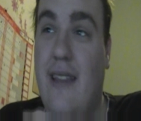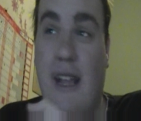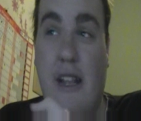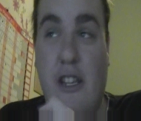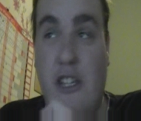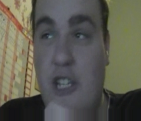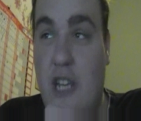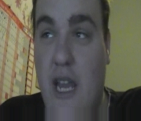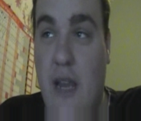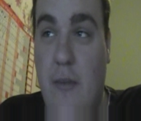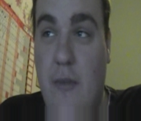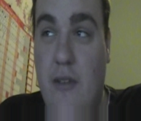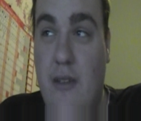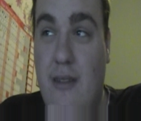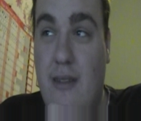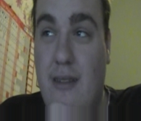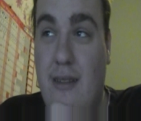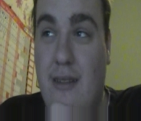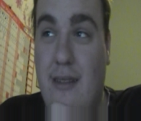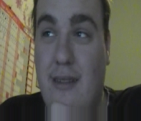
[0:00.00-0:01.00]

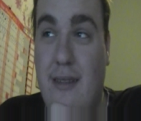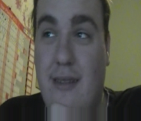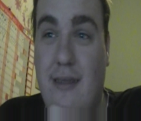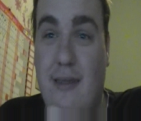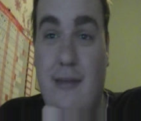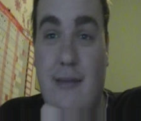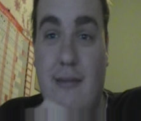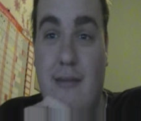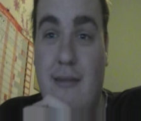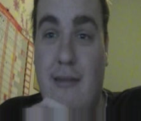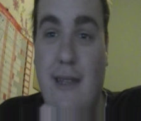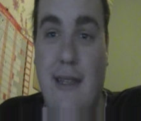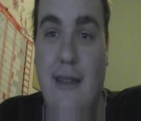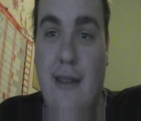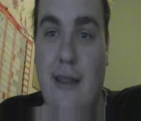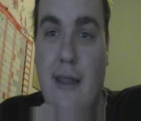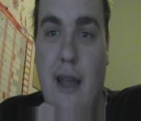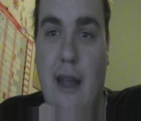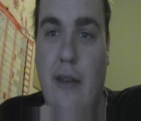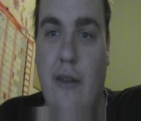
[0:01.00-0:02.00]
Sheamus and
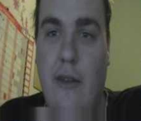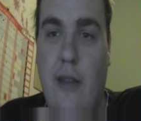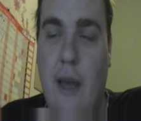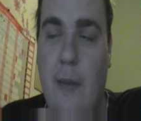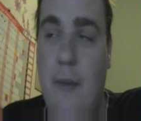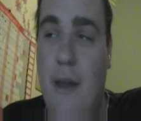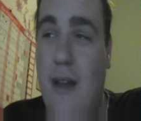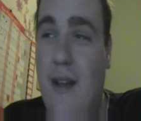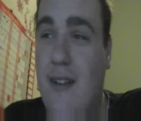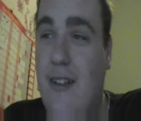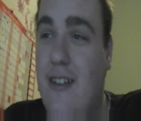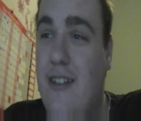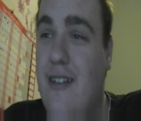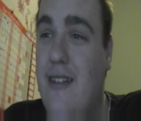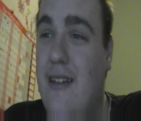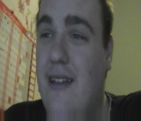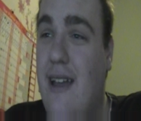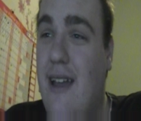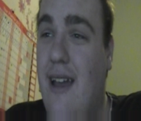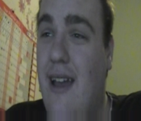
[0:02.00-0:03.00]
that
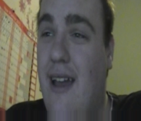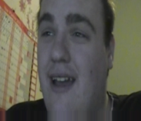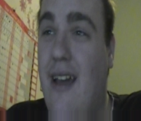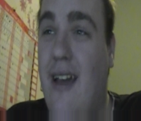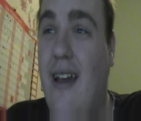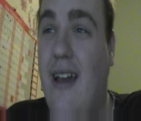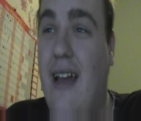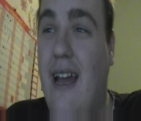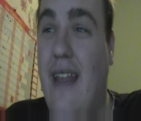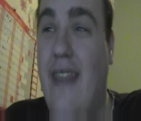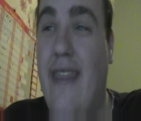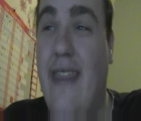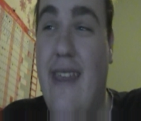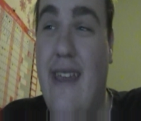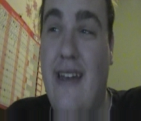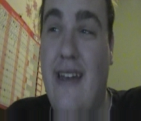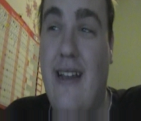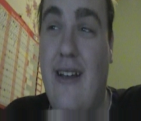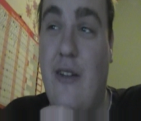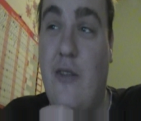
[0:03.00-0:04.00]
match. And
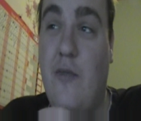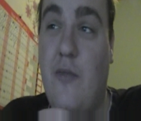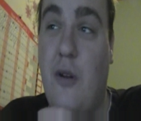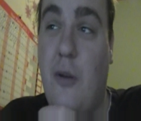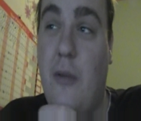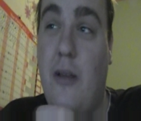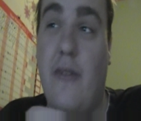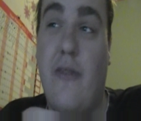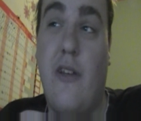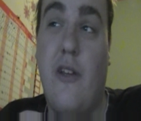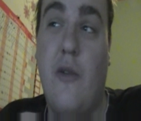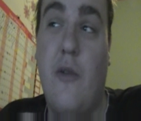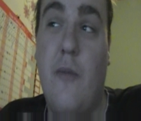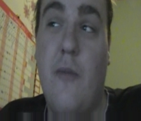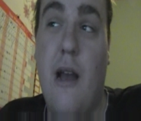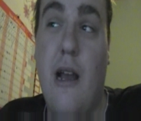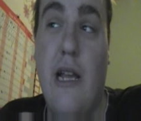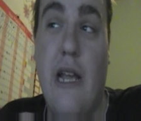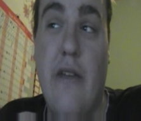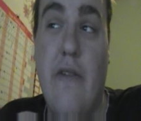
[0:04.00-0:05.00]
I'd probably have to go with
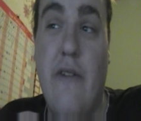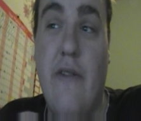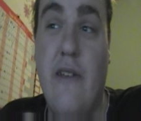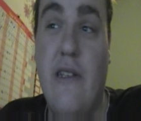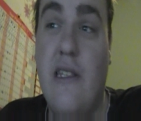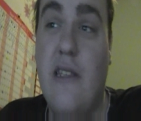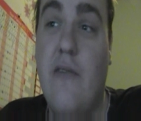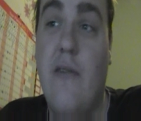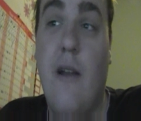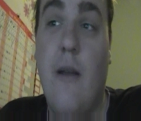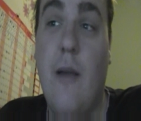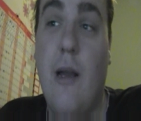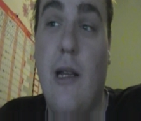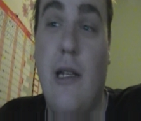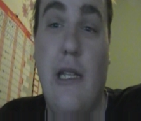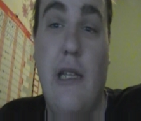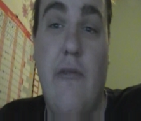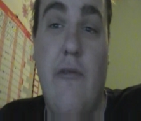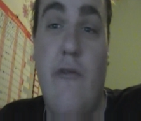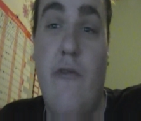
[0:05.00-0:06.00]
Mark Henry versus Ryback,
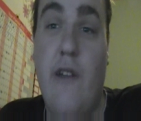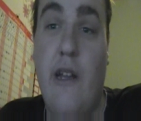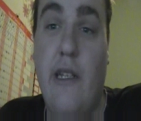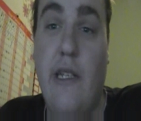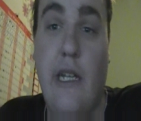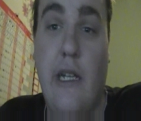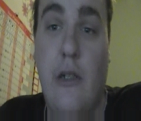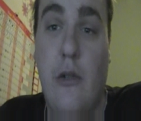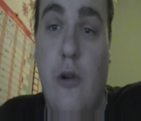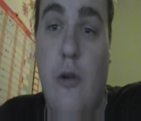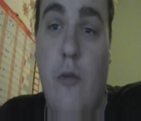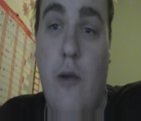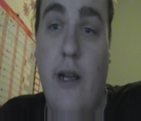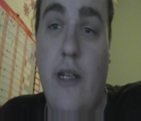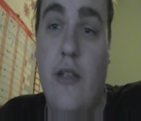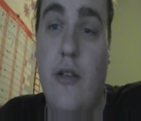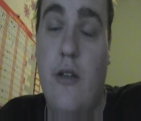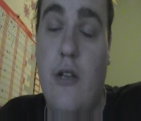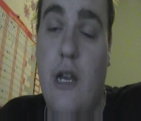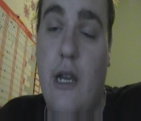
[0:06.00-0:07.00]
leaving Fandango and
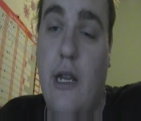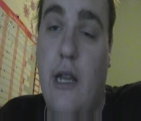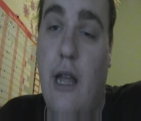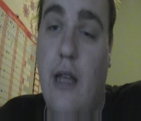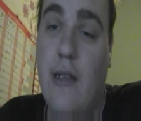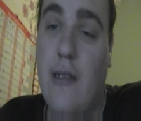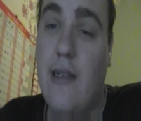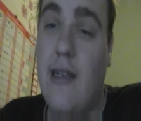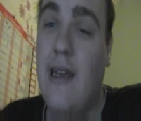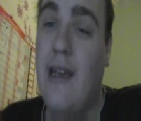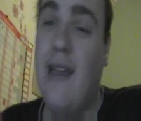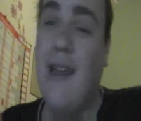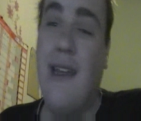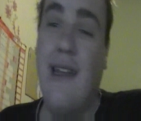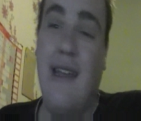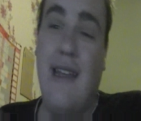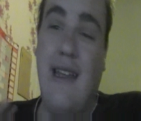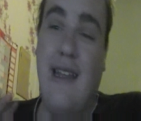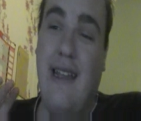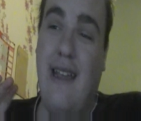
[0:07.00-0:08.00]
Y2J last.
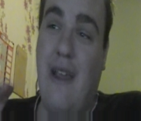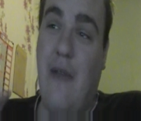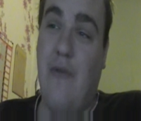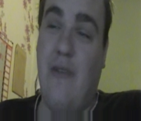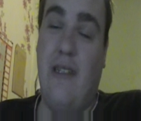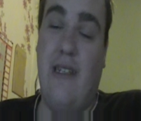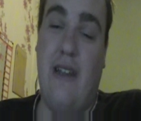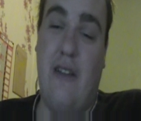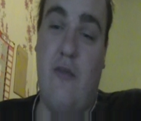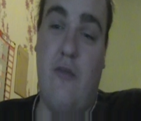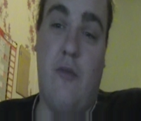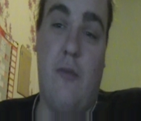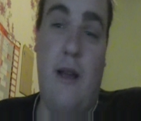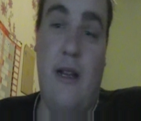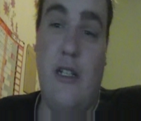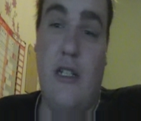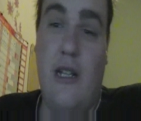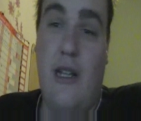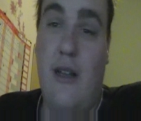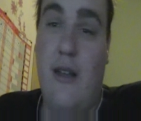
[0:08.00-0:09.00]
It was a terrible
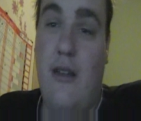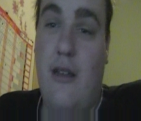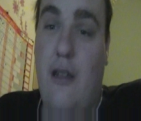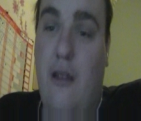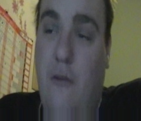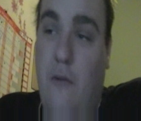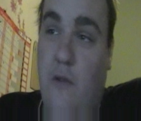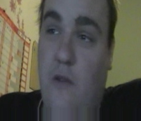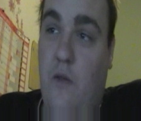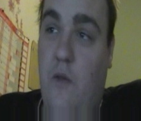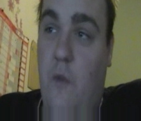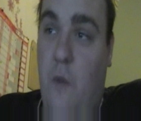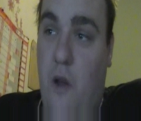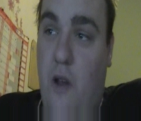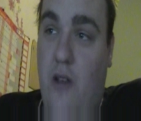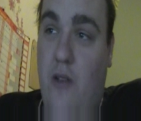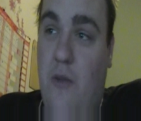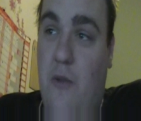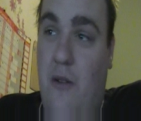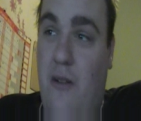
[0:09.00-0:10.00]
match, that. It was the
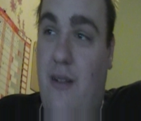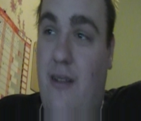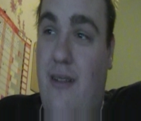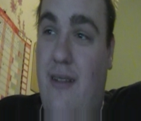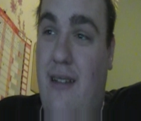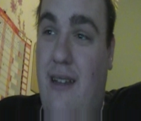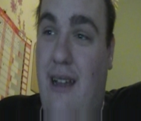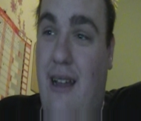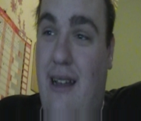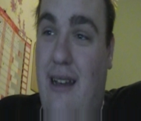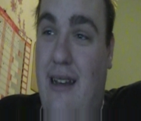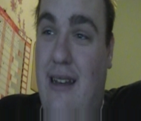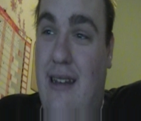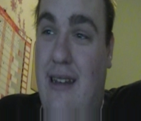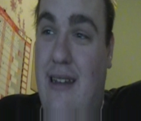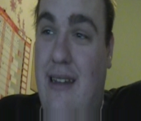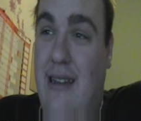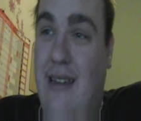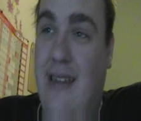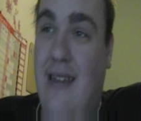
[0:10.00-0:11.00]
worst one.
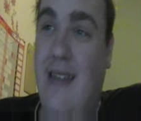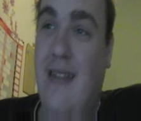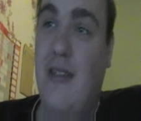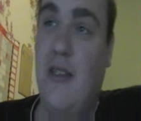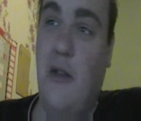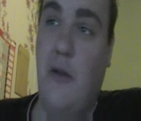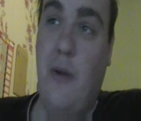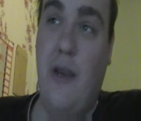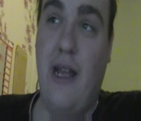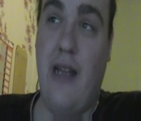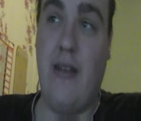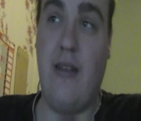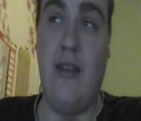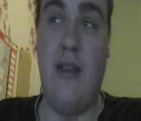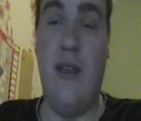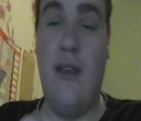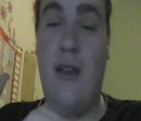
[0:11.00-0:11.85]
And so we had.